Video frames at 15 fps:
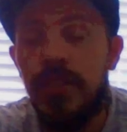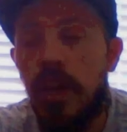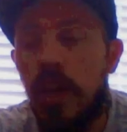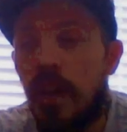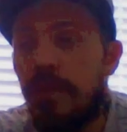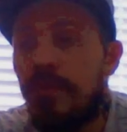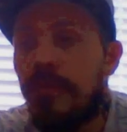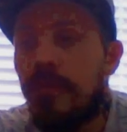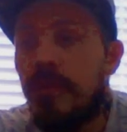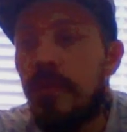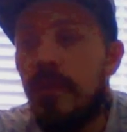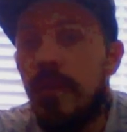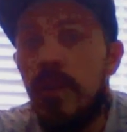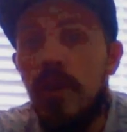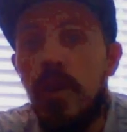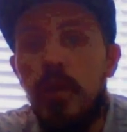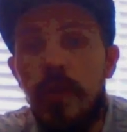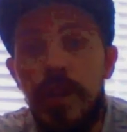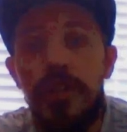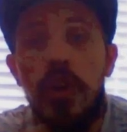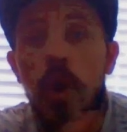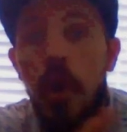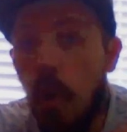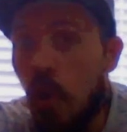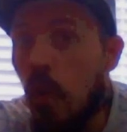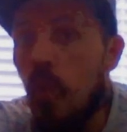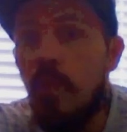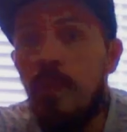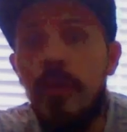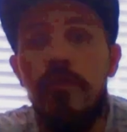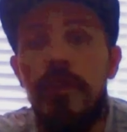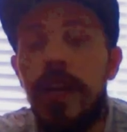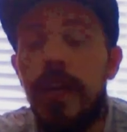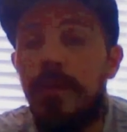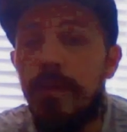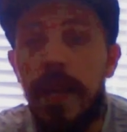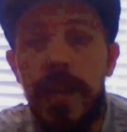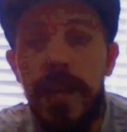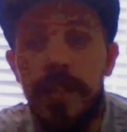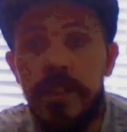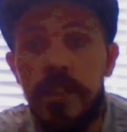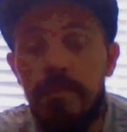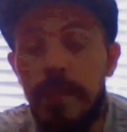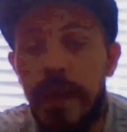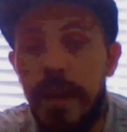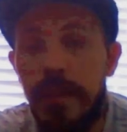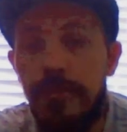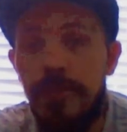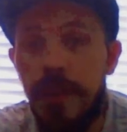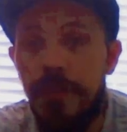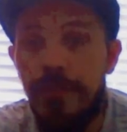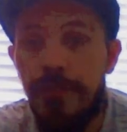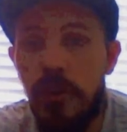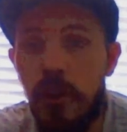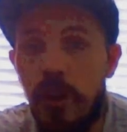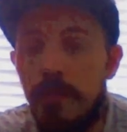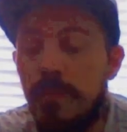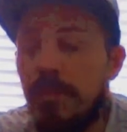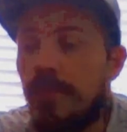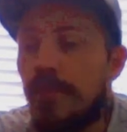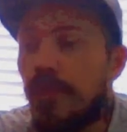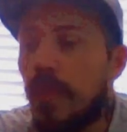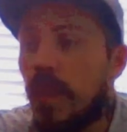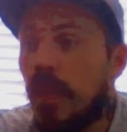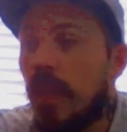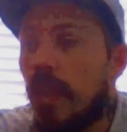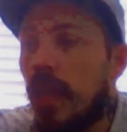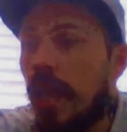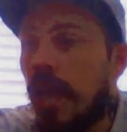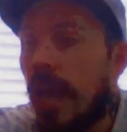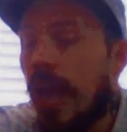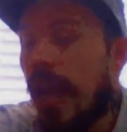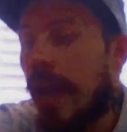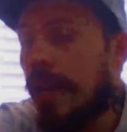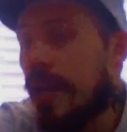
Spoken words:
own, which all Marine players could benefit from. And